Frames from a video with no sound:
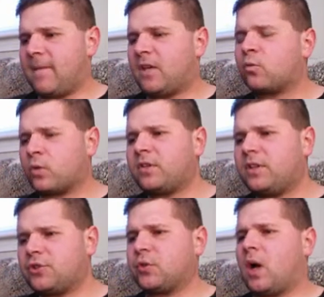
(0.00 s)
It
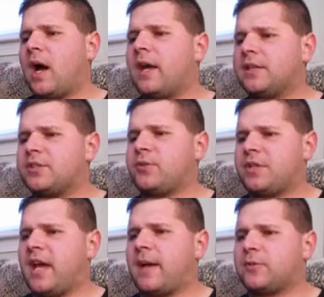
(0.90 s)
really tries to
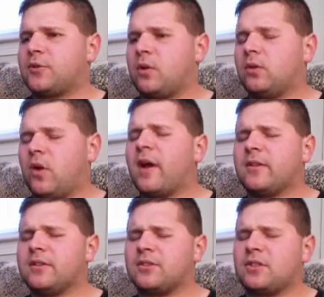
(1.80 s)
recapture a lot
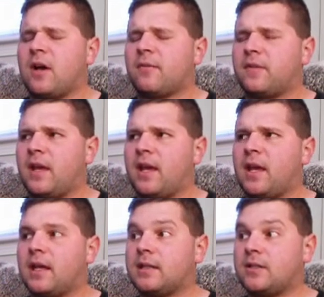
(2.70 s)
of the stuff,
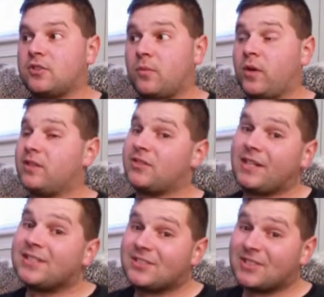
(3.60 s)
and in some ways
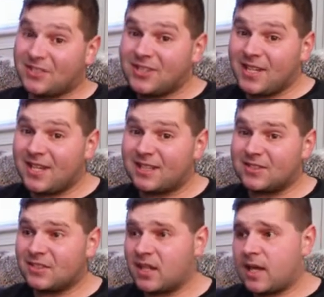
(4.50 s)
it
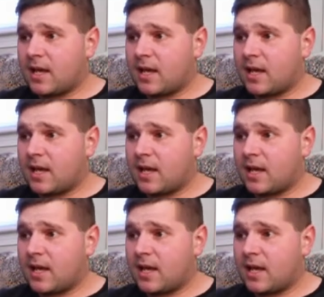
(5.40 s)
succeeds,